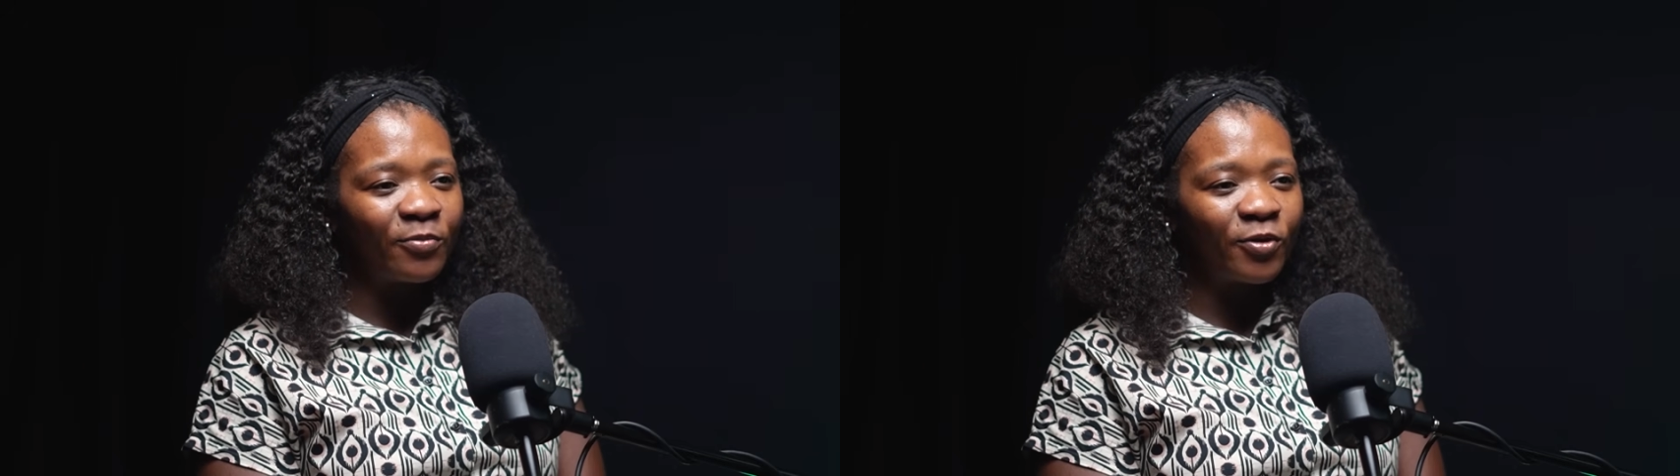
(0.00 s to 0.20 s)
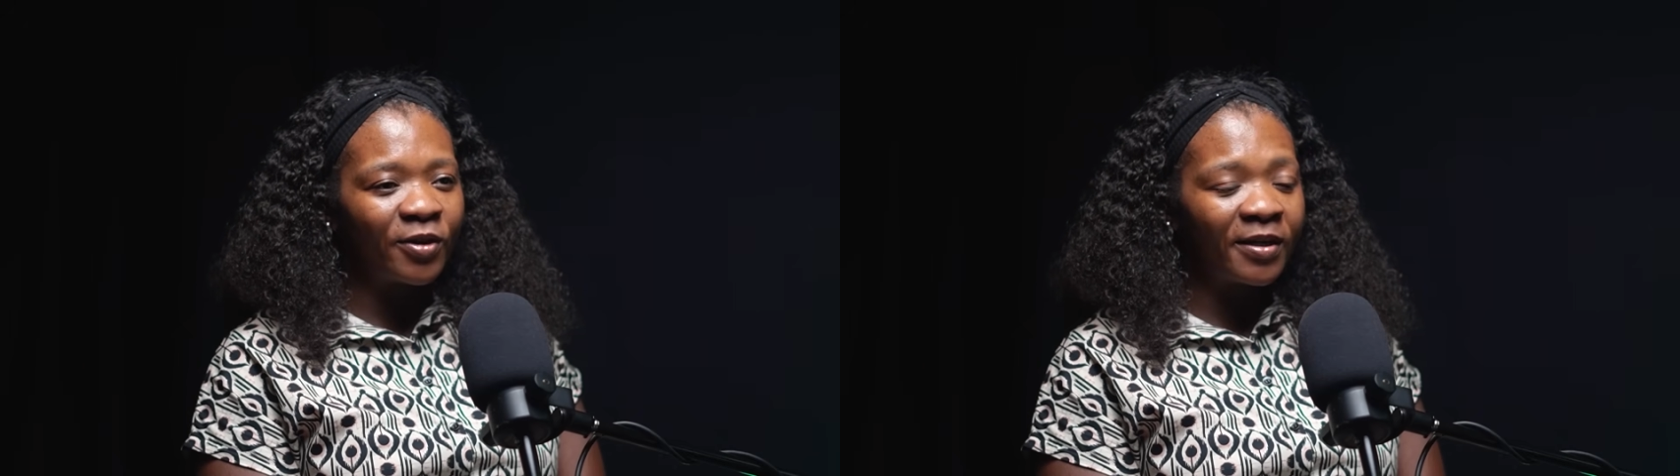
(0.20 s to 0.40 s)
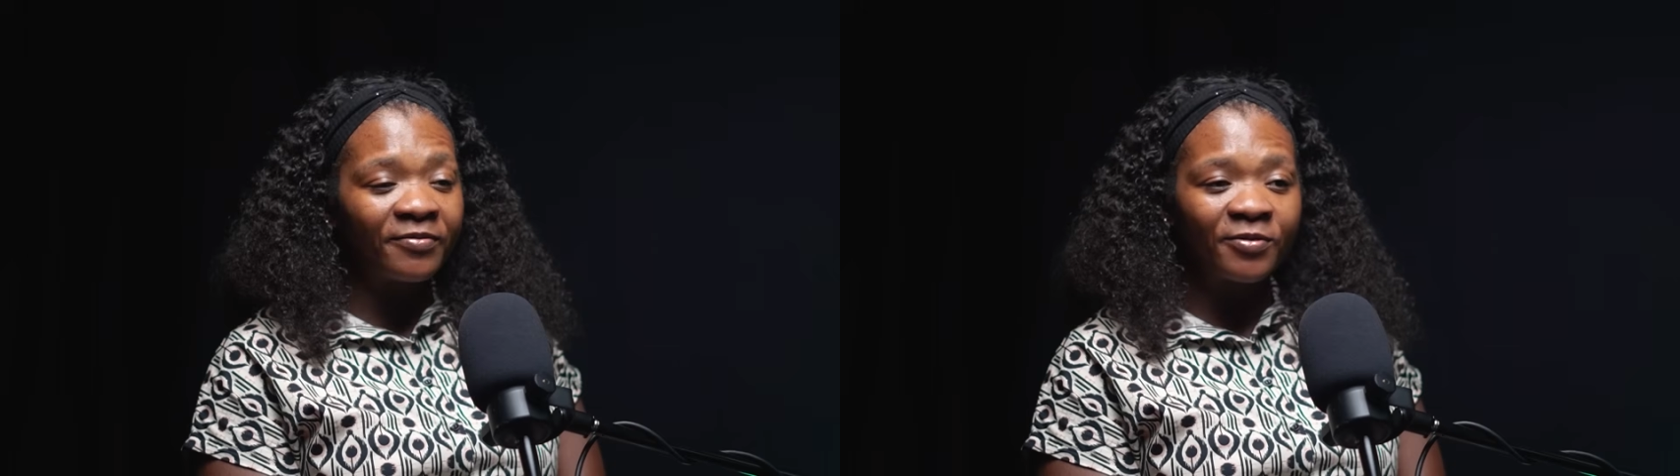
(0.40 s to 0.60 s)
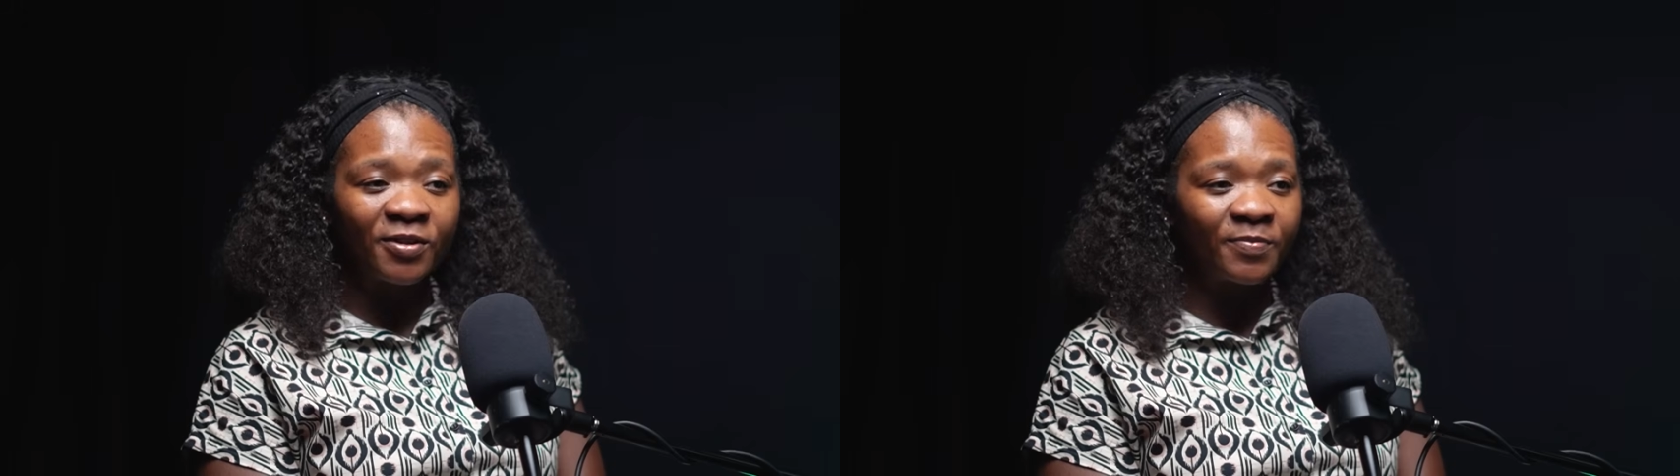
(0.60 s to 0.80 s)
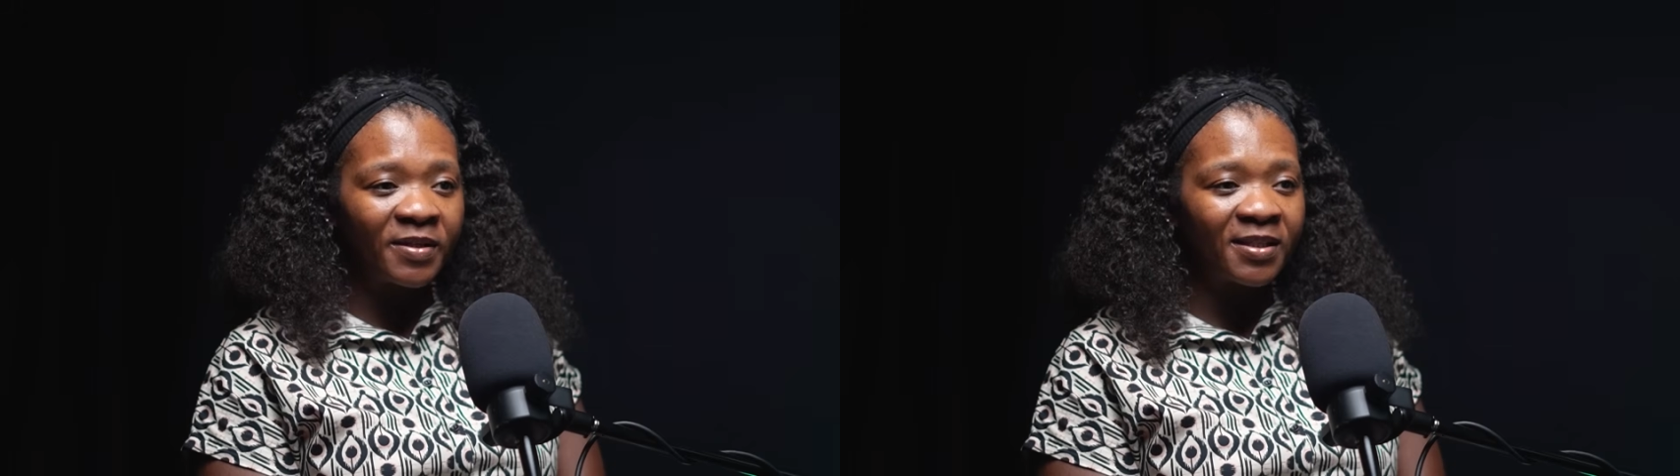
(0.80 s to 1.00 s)
We don't have to
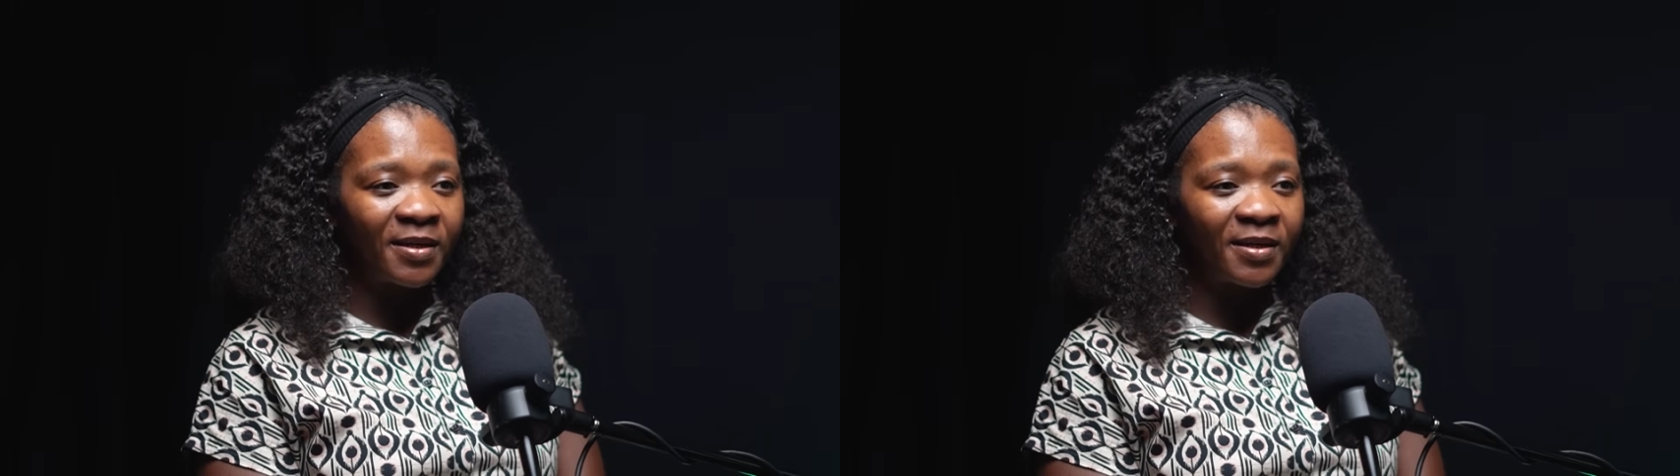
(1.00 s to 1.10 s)
speak